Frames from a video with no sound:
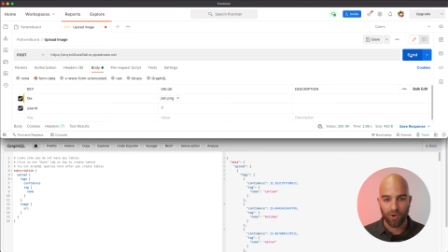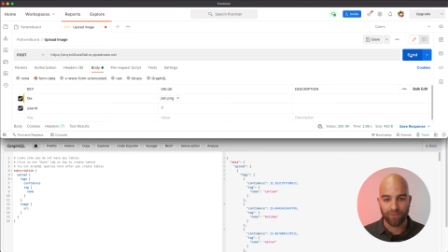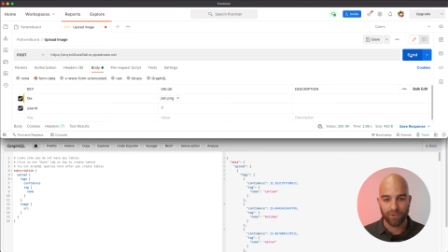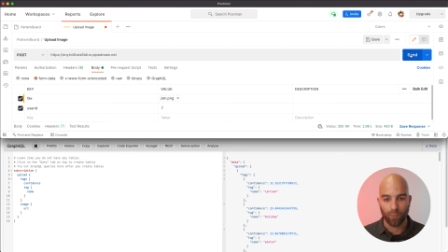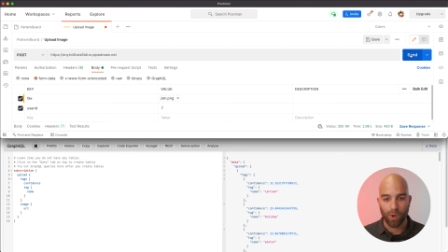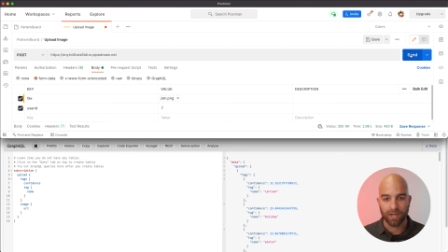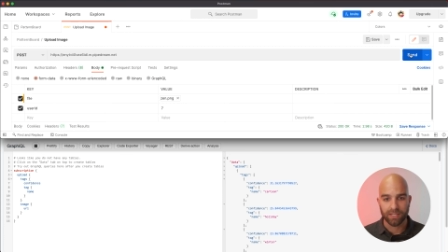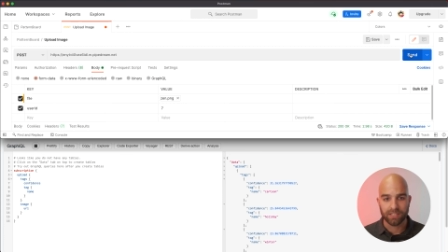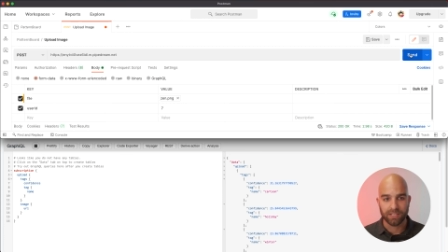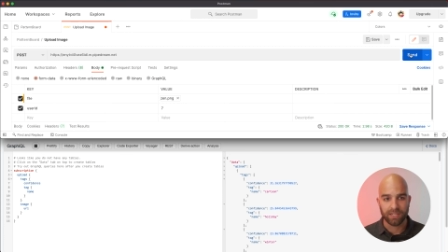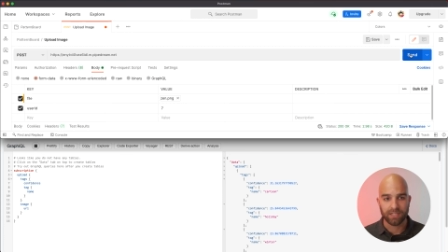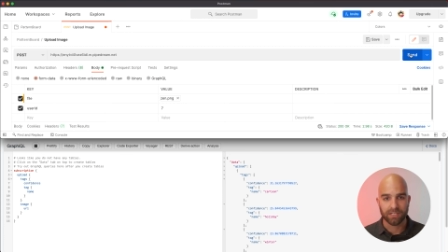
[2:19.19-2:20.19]
If you want to
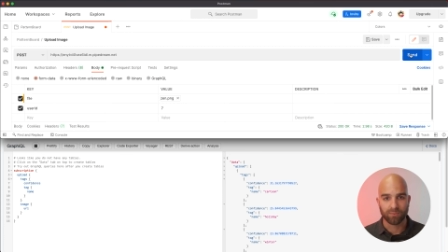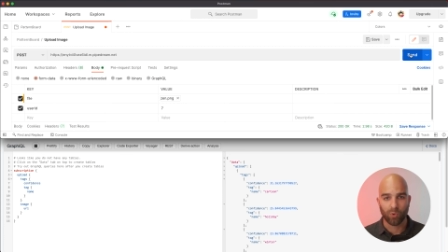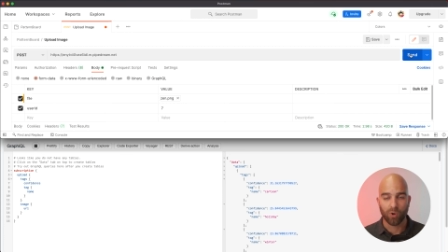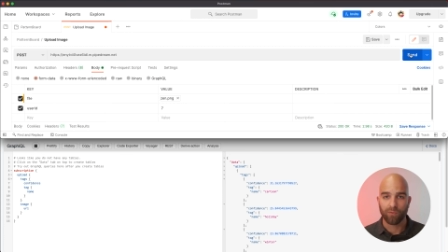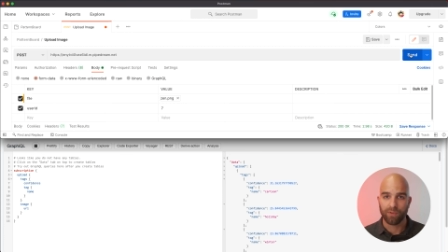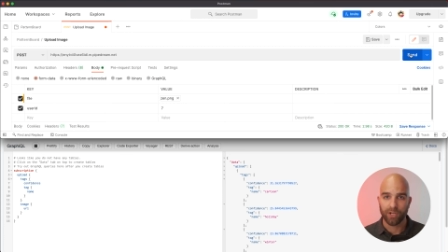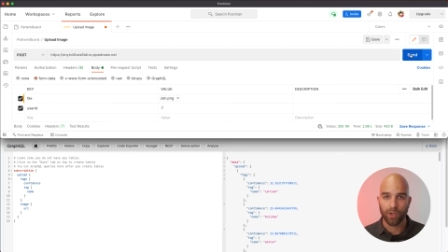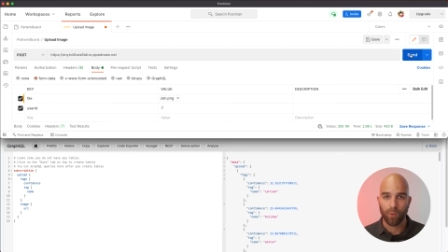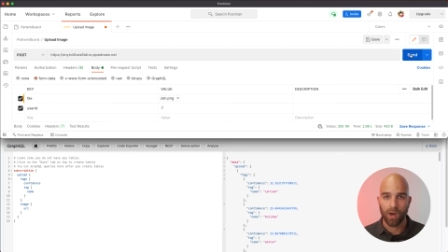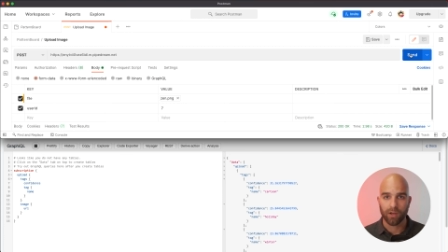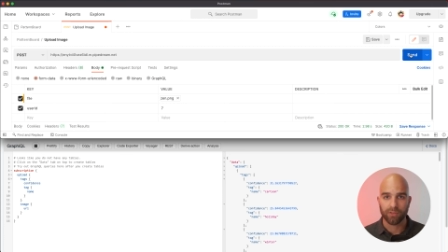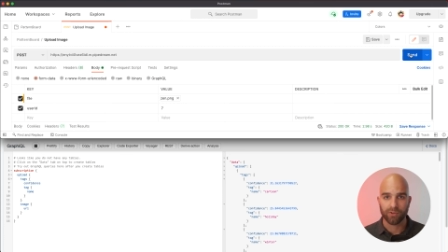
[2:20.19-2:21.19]
see some more video
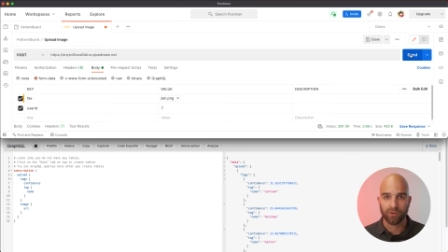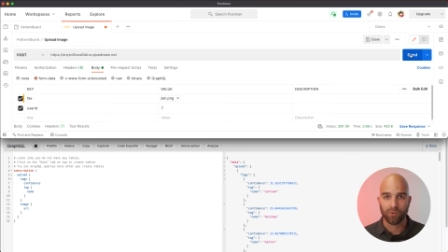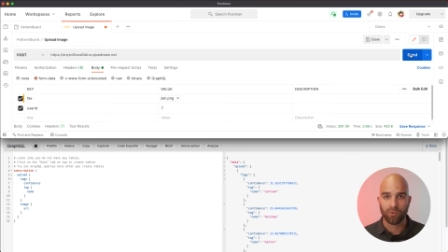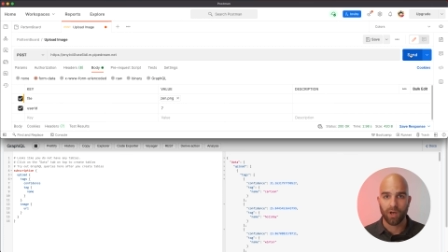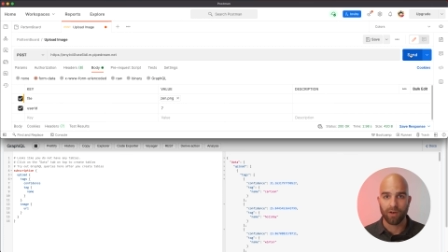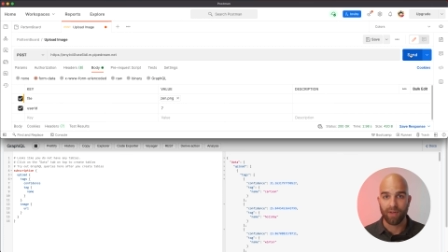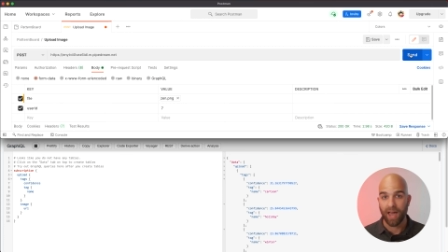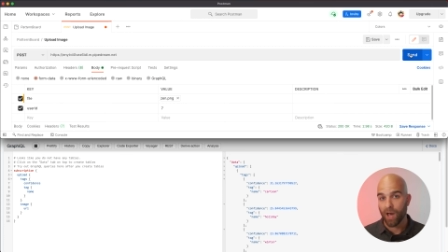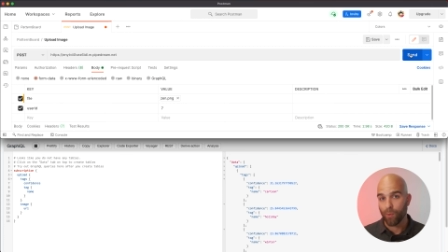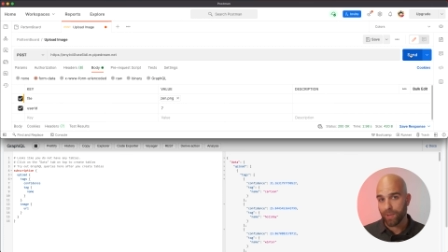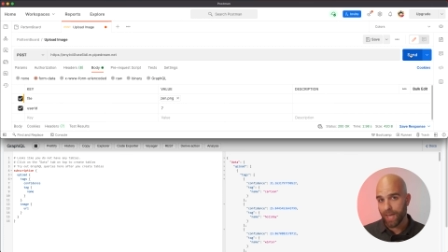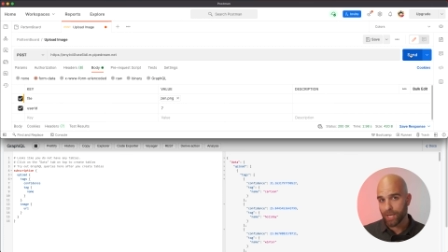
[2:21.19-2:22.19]
walkthrough of
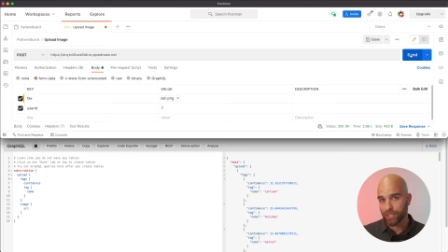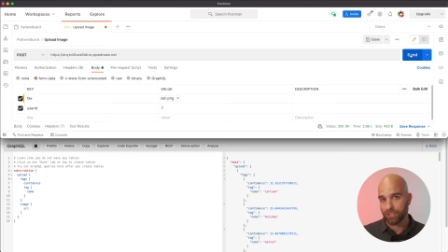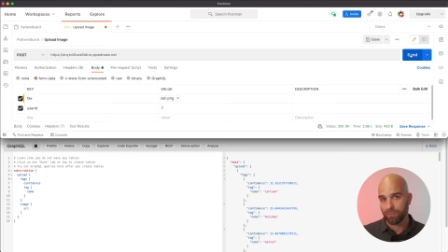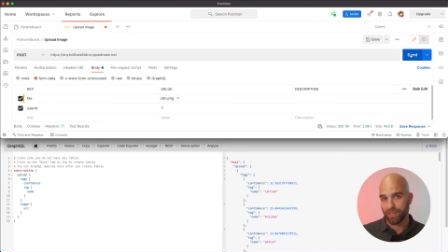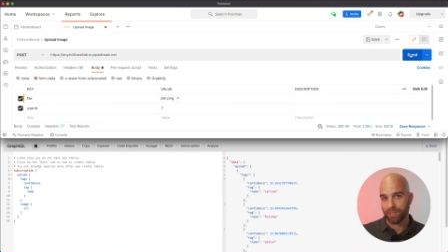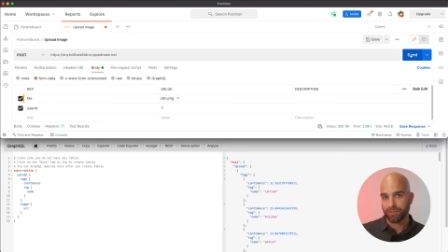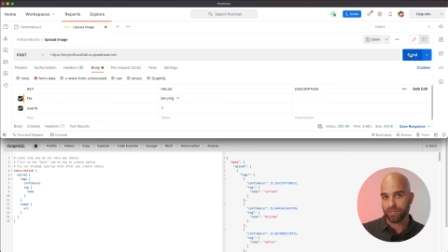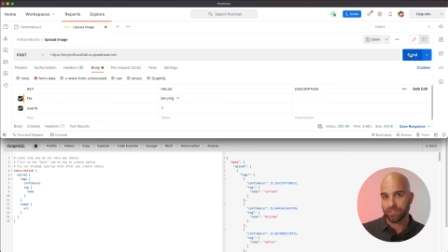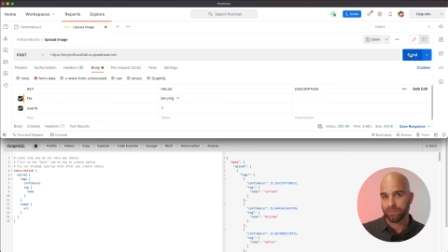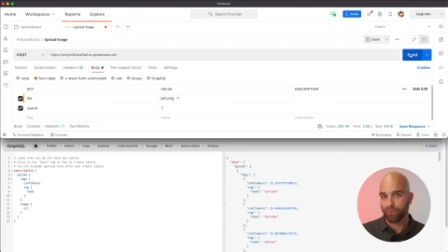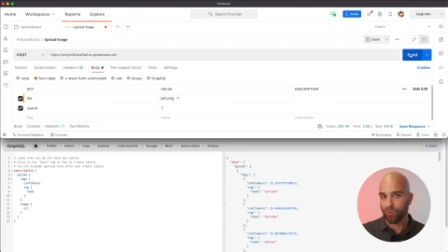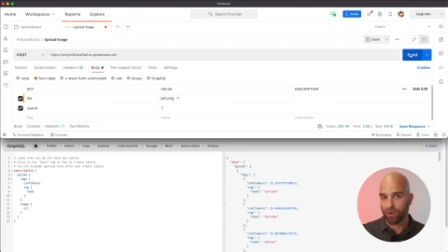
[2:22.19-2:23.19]
how we actually built this
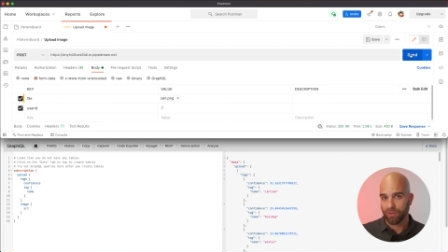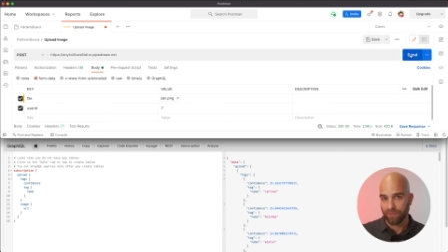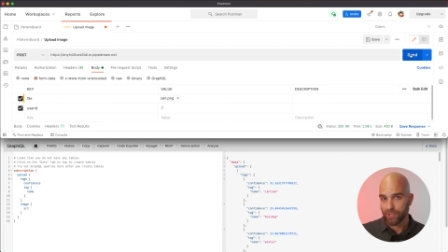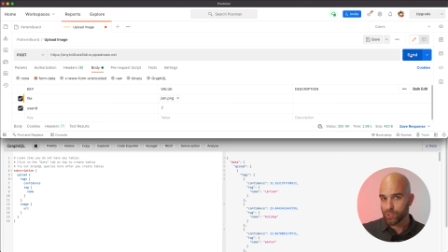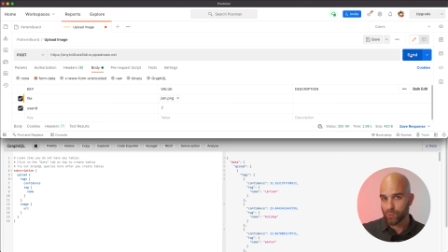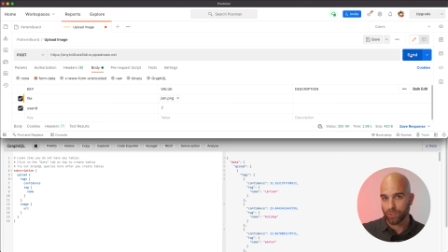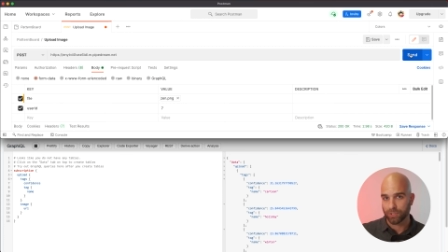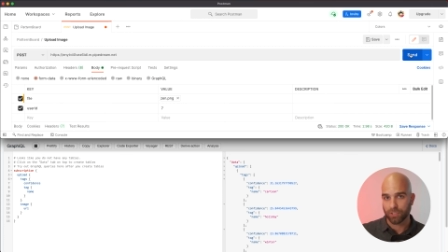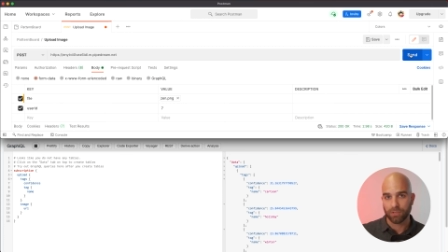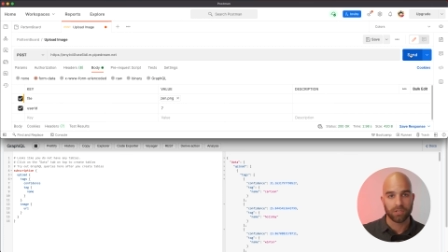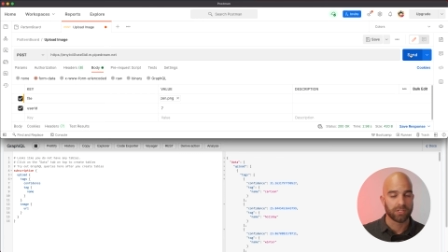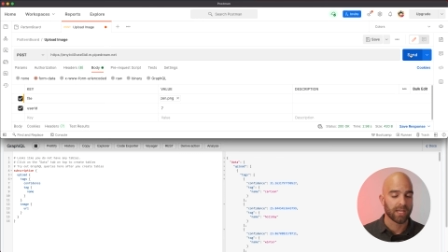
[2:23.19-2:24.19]
for the visual
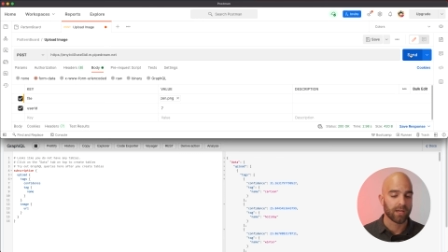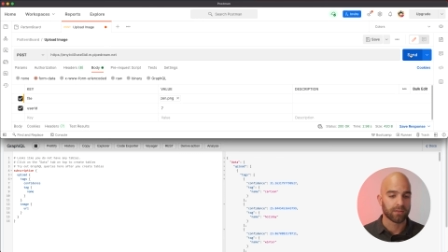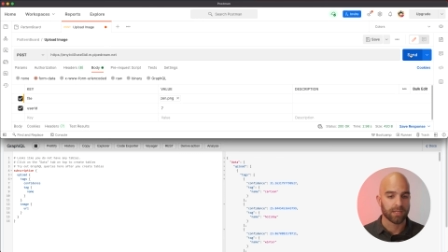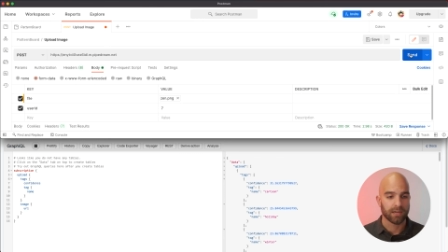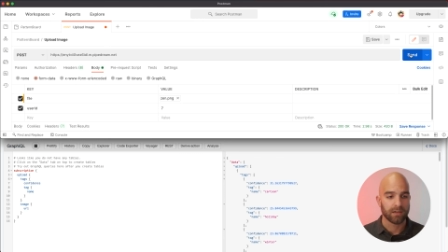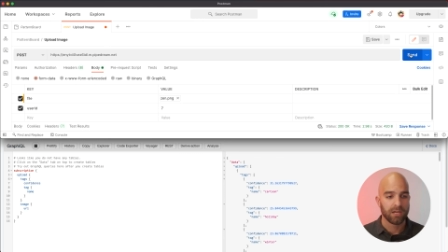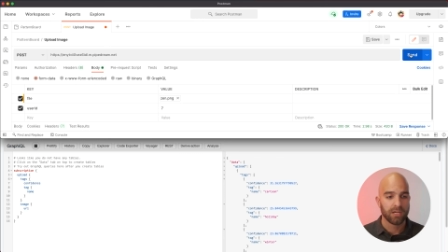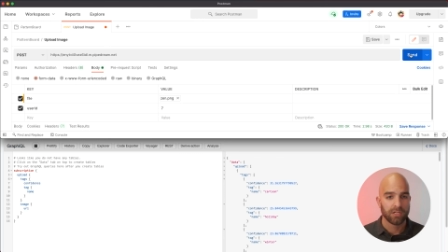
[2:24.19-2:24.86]
learners out there,